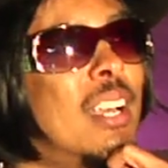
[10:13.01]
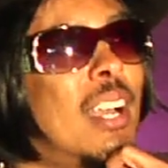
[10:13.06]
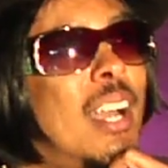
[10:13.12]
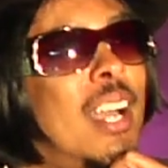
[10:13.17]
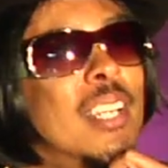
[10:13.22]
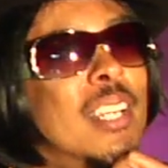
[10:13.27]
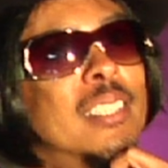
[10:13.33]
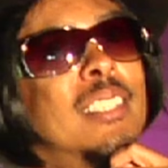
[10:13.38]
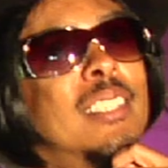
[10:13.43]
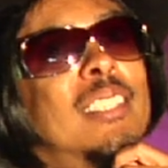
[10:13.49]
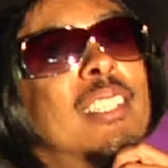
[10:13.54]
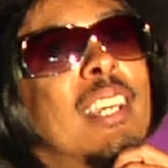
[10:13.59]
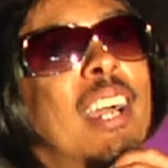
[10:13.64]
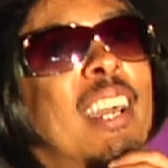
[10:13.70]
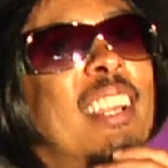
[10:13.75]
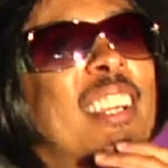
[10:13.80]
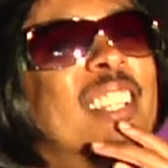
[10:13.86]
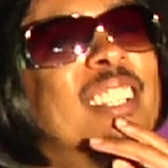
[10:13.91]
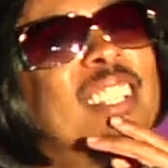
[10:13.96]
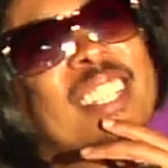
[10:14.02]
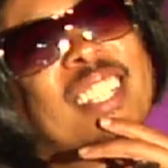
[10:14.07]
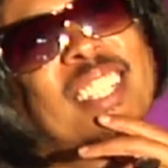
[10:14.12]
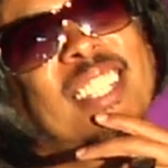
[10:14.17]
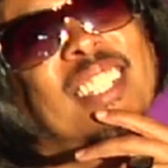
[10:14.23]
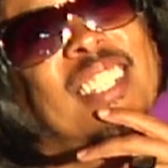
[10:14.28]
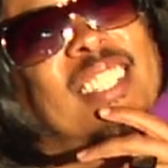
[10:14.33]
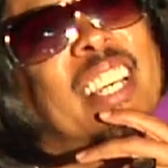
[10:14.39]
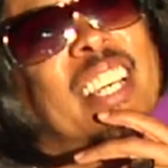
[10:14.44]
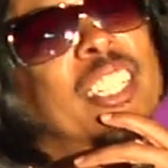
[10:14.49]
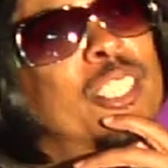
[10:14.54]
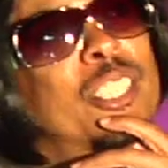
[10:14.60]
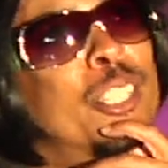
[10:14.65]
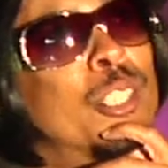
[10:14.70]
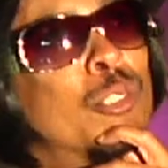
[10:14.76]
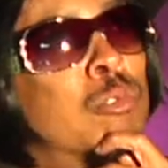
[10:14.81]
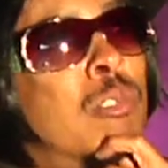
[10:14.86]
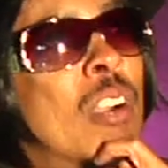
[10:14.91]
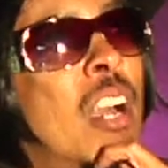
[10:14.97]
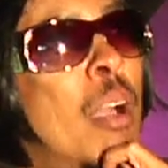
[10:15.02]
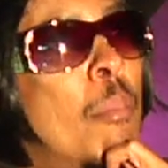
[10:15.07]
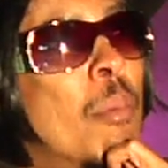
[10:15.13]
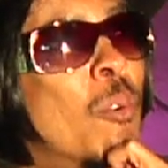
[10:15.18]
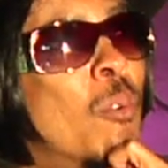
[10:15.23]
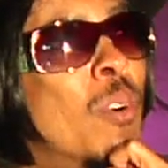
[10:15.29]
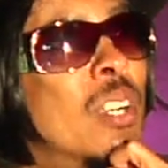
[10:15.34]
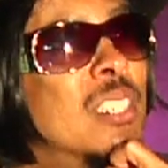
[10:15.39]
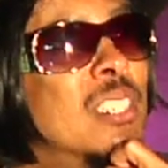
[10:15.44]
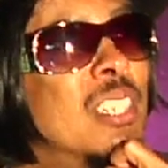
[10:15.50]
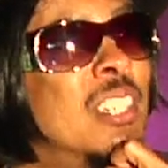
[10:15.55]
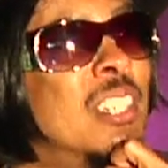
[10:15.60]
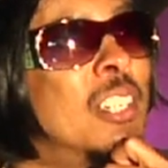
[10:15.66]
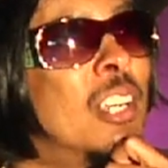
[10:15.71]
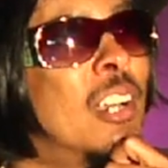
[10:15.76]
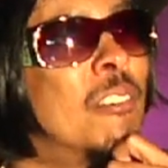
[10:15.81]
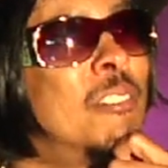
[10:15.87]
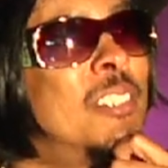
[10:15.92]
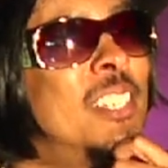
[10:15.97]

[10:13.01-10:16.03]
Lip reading: I had decided that just rhyming wasn't enough,